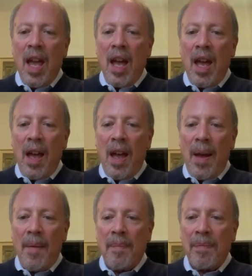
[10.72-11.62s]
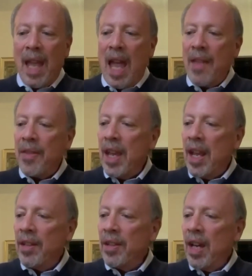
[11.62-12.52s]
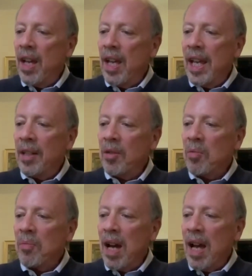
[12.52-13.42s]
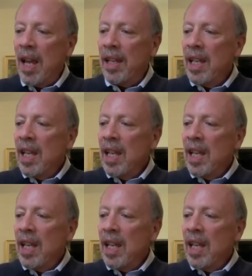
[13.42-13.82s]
and then end my